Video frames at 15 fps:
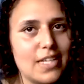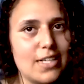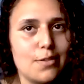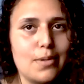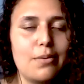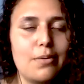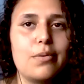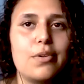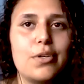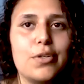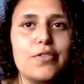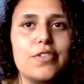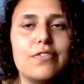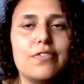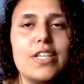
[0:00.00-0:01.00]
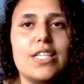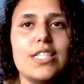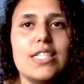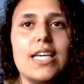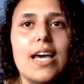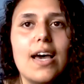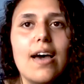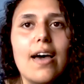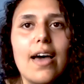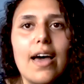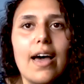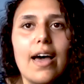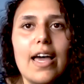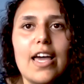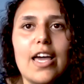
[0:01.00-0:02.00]
That's why we were over in Fiji.
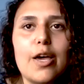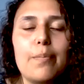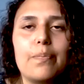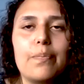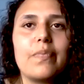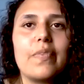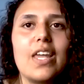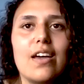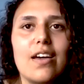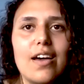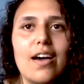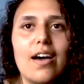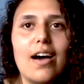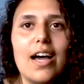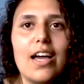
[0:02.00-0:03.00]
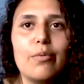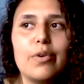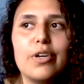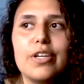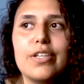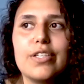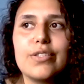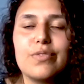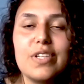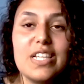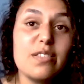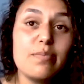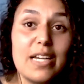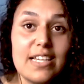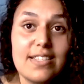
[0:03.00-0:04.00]
I was
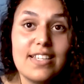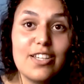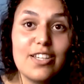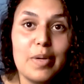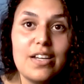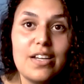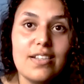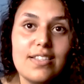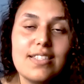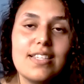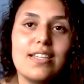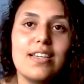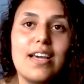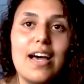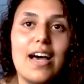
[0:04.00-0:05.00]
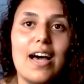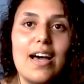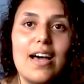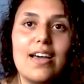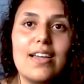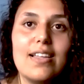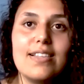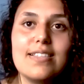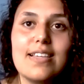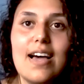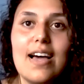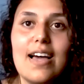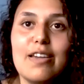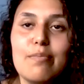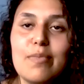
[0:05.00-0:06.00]
raised by a single parent and
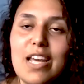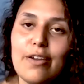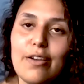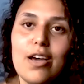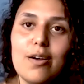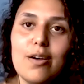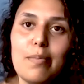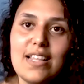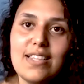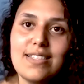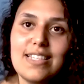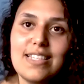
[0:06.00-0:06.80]
I am now a maths